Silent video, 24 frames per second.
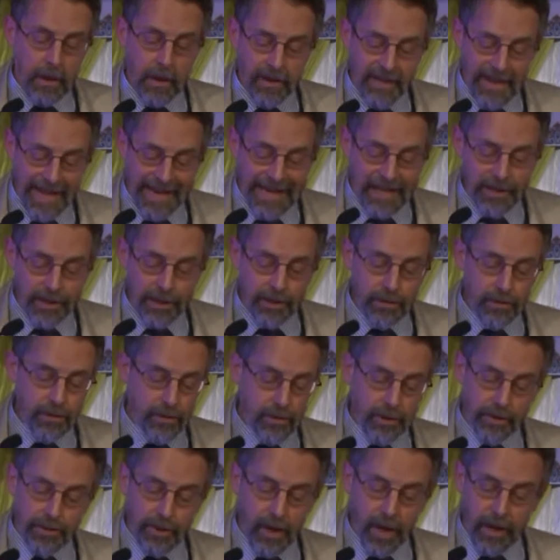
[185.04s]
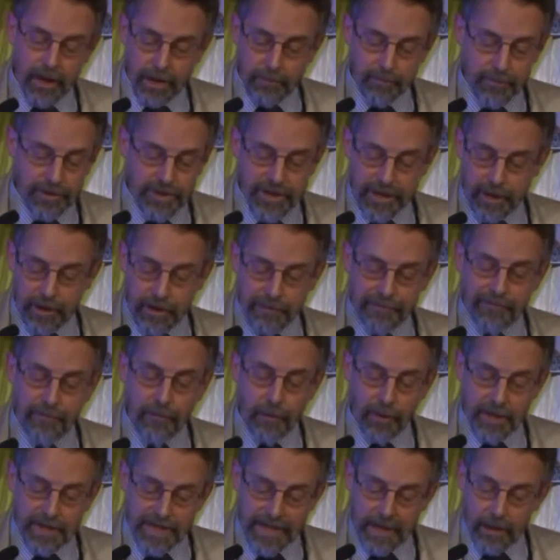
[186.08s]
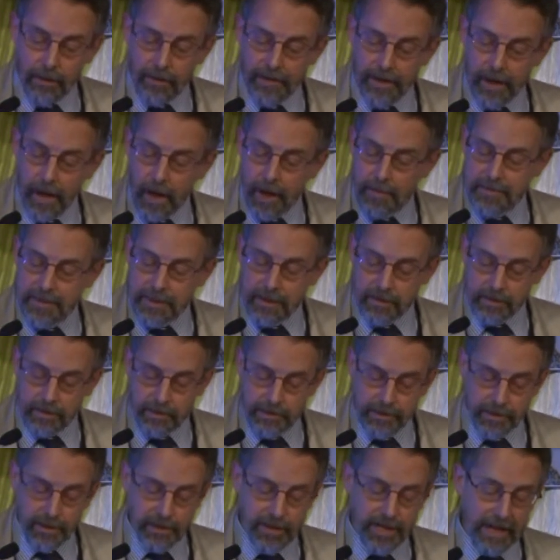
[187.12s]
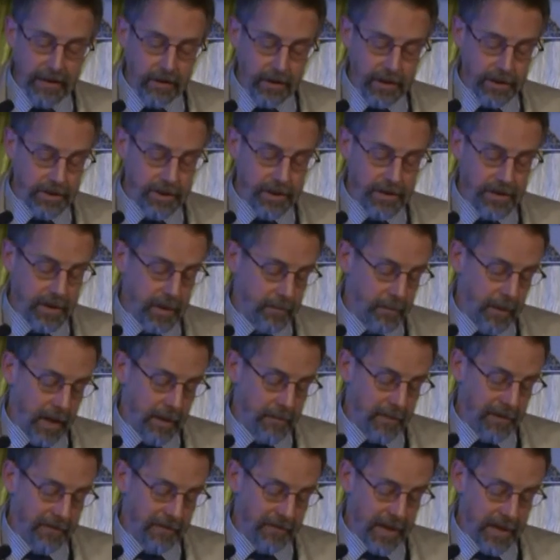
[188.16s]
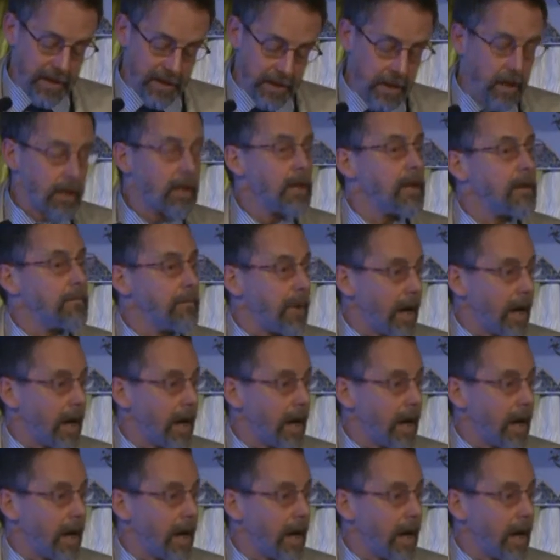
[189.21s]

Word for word: They too could not in particular foretell the obstacles and challenges that might be faced